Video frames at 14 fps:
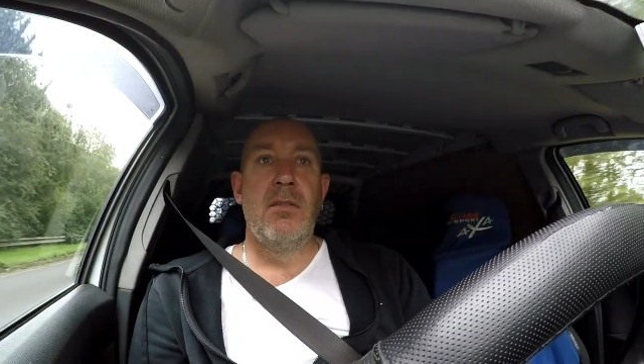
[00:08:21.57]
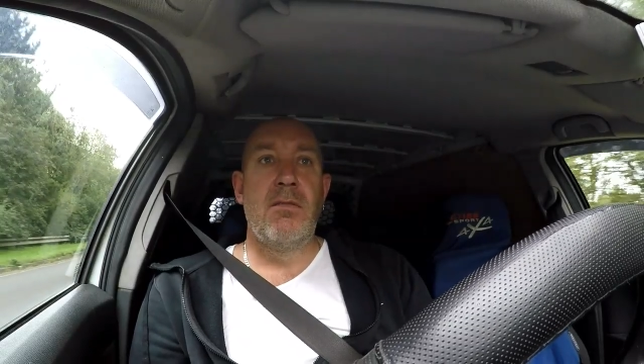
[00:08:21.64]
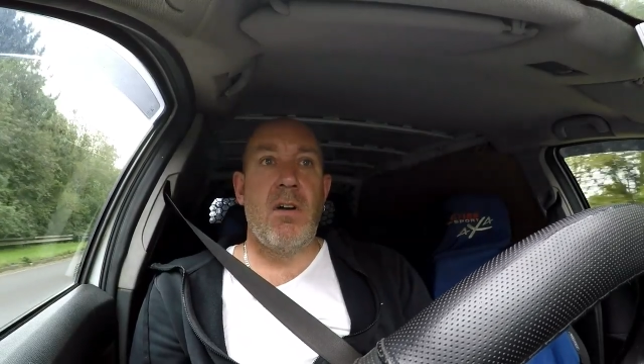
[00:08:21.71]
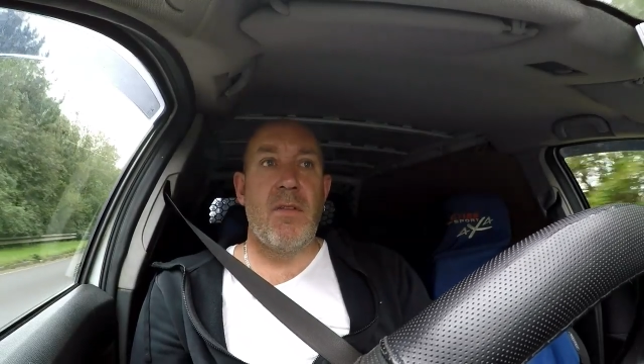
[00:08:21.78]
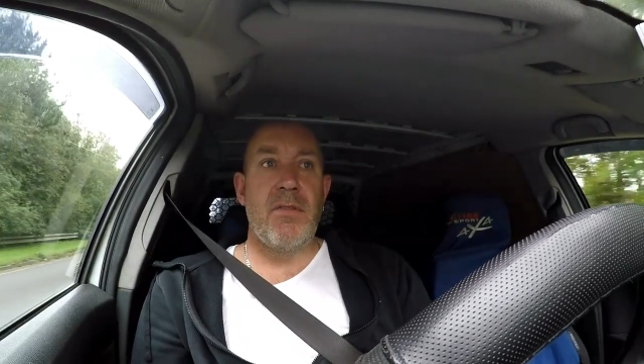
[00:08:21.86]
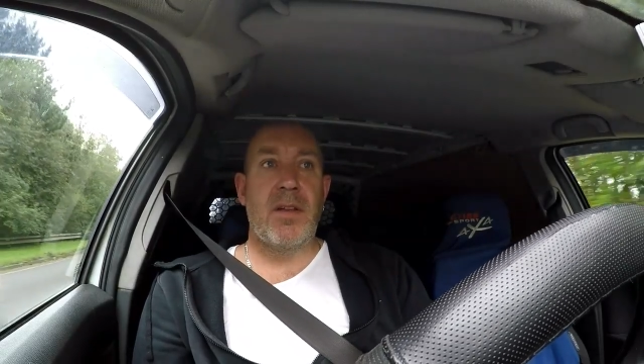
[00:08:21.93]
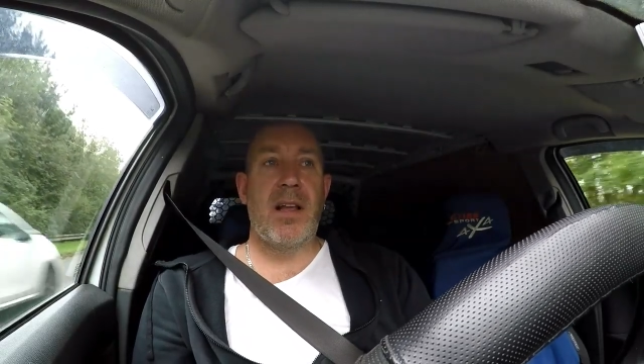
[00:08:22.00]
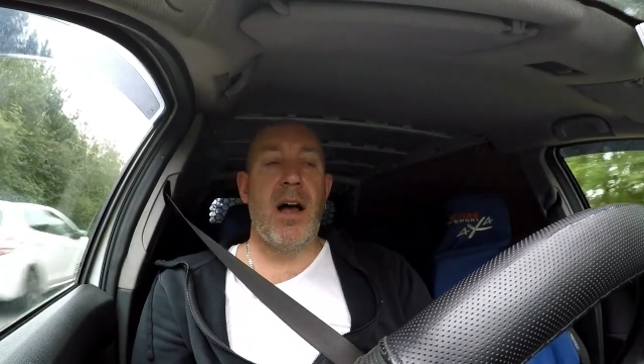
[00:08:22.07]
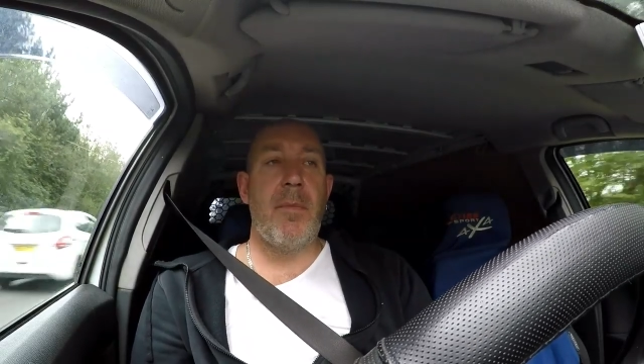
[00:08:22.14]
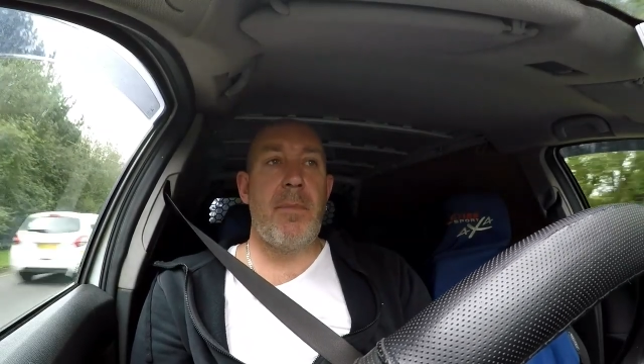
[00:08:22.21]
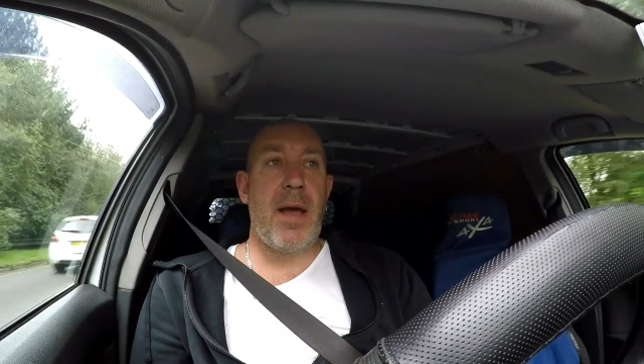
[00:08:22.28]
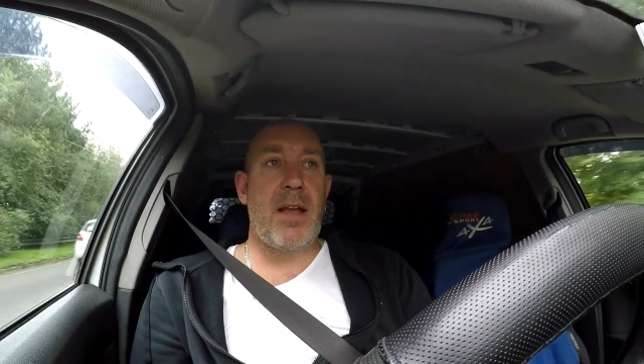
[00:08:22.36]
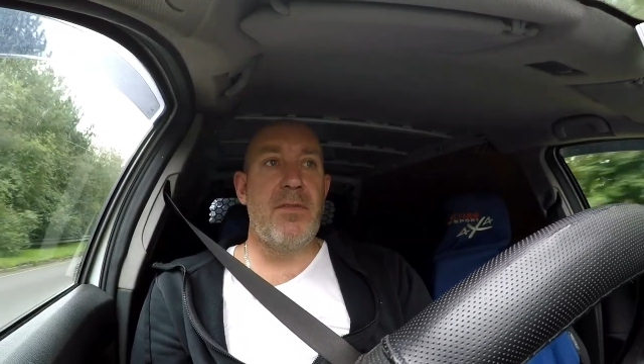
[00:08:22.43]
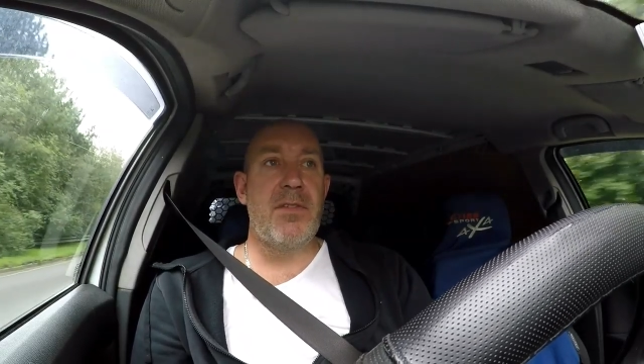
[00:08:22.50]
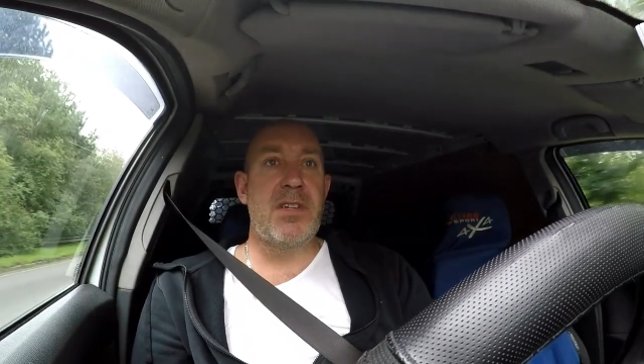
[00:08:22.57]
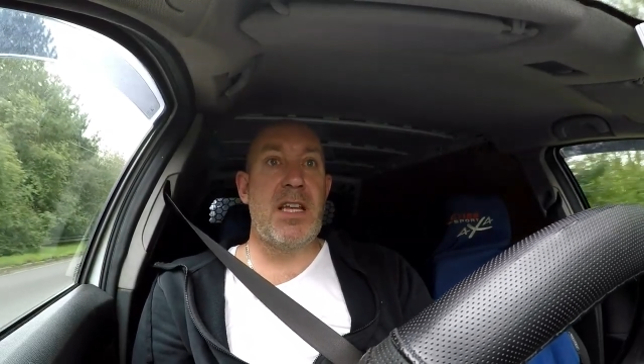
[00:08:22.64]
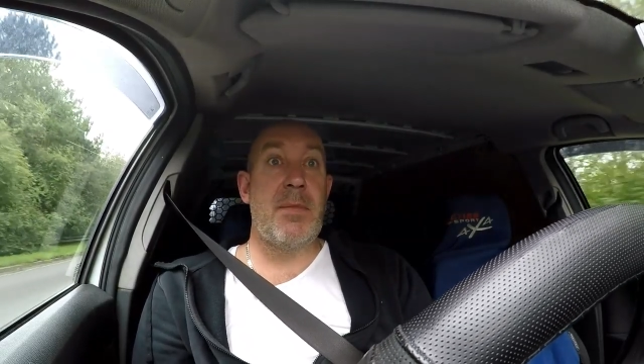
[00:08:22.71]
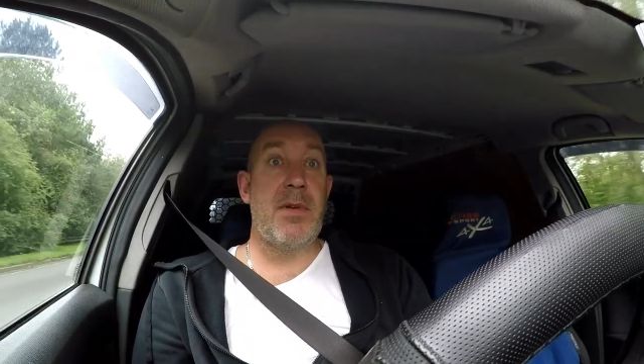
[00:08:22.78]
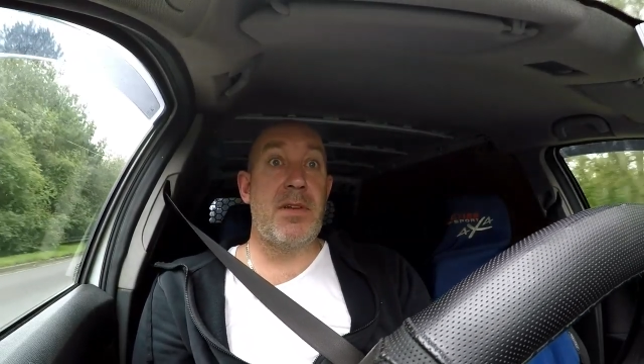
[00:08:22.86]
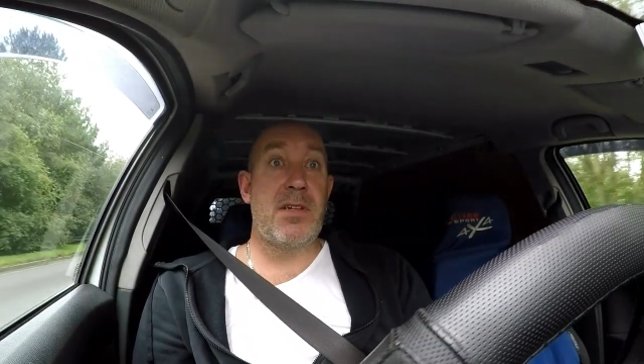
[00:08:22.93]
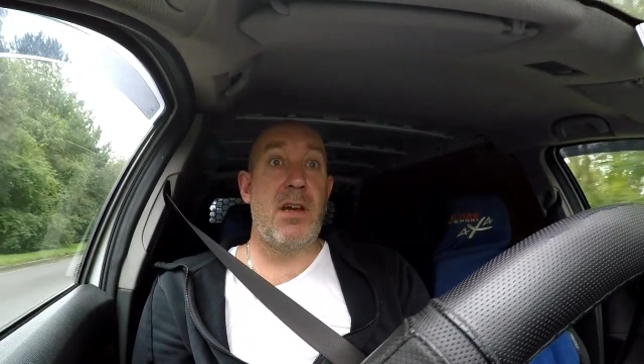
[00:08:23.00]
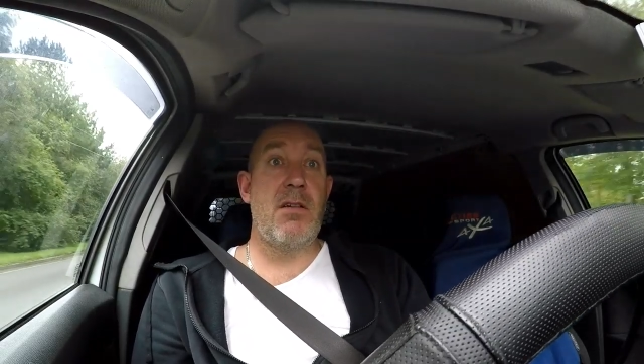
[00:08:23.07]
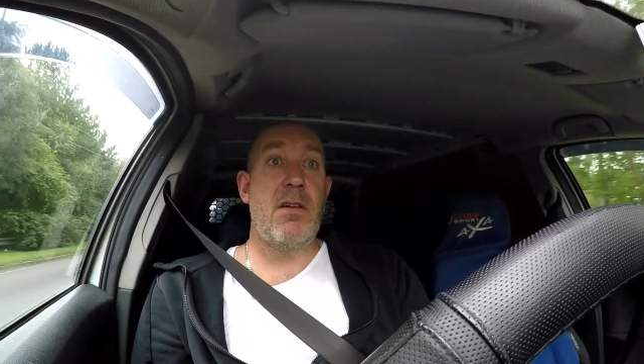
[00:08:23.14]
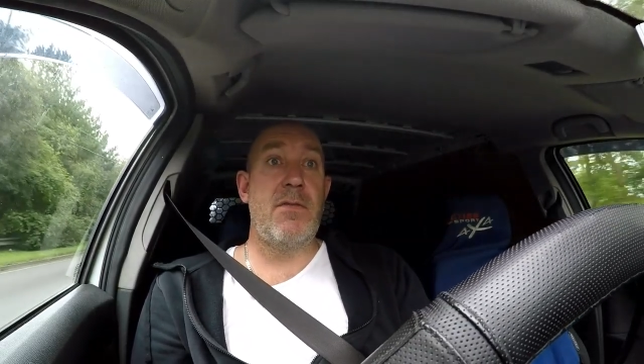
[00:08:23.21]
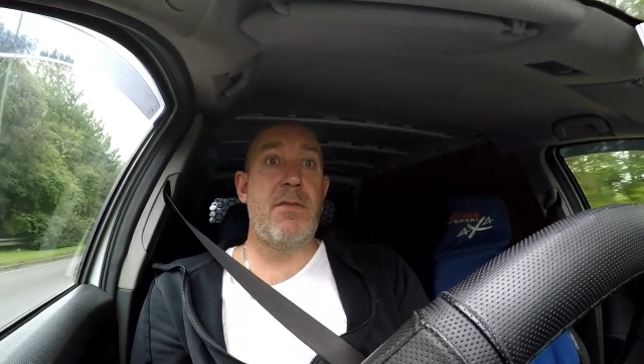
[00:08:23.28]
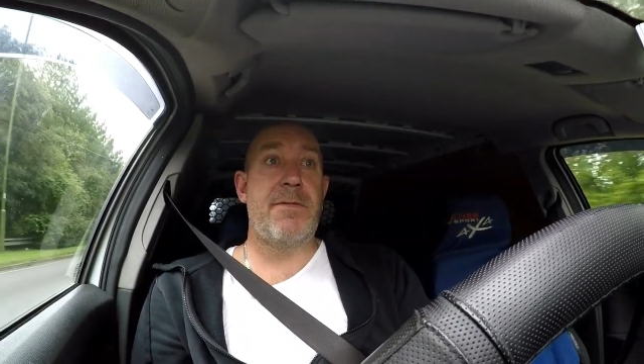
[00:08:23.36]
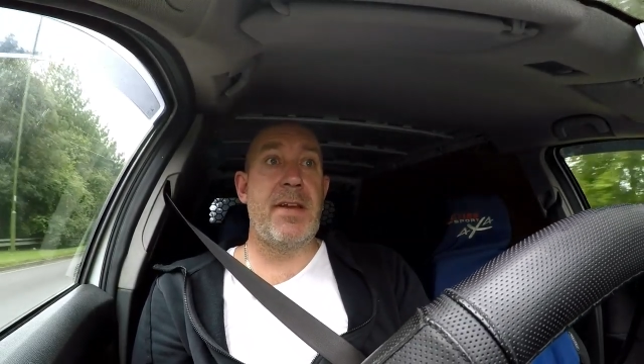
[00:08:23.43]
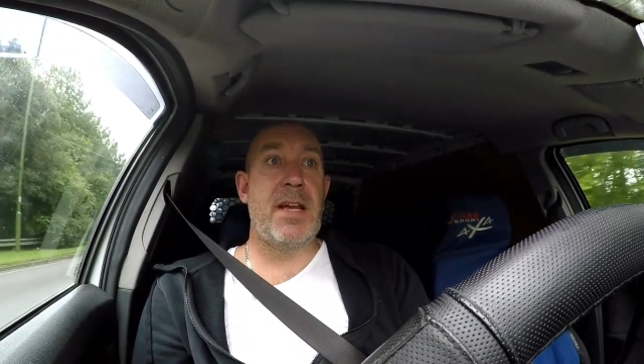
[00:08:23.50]
rather than cutting back in the summer. So
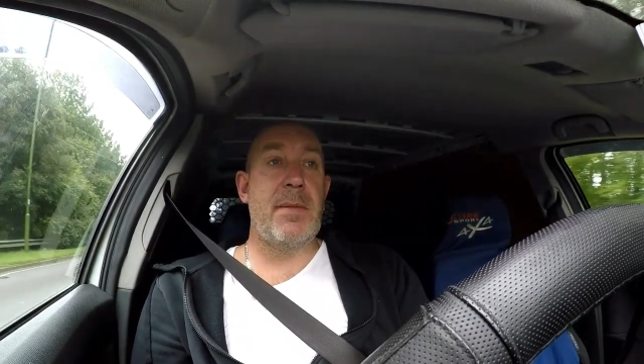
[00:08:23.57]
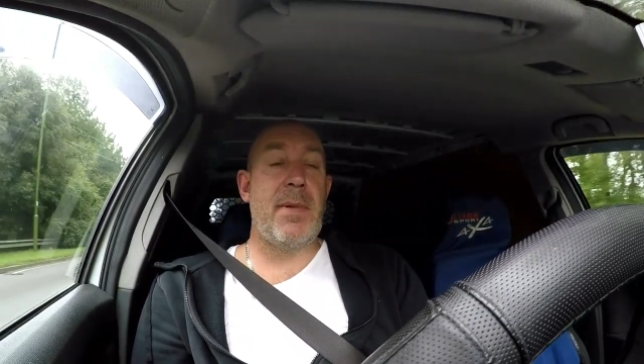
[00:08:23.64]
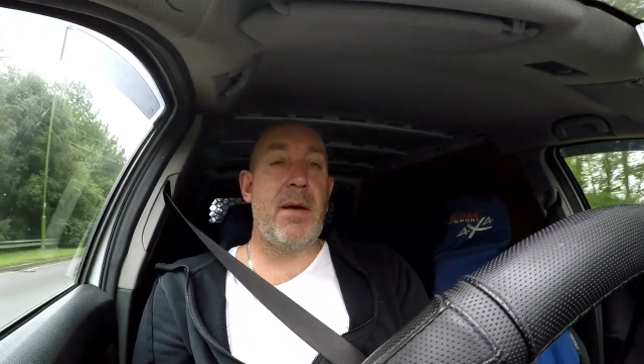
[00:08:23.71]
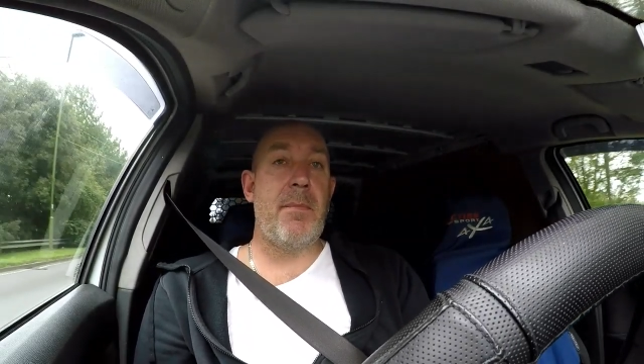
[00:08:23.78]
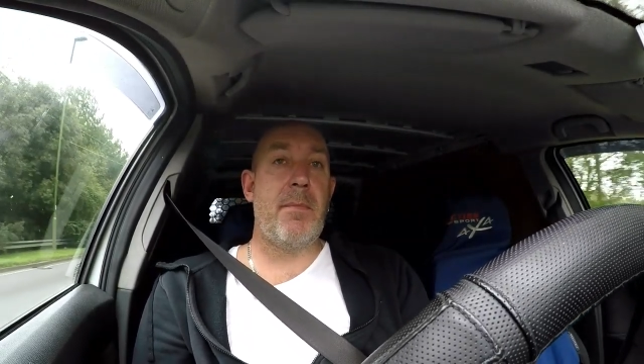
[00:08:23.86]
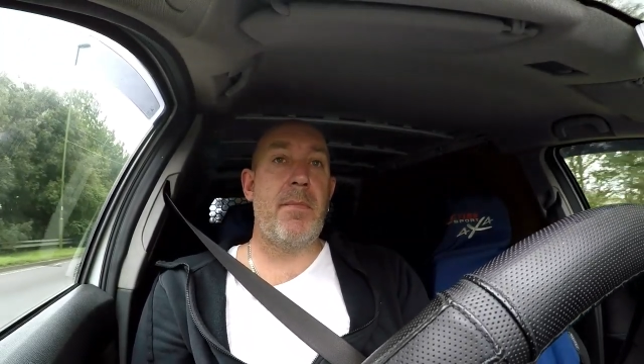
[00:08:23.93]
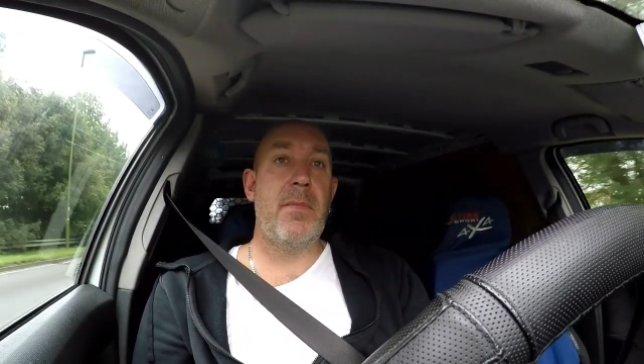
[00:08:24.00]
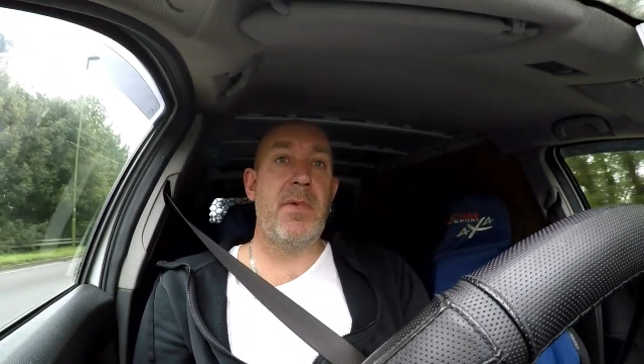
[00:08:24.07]
if you're thinking about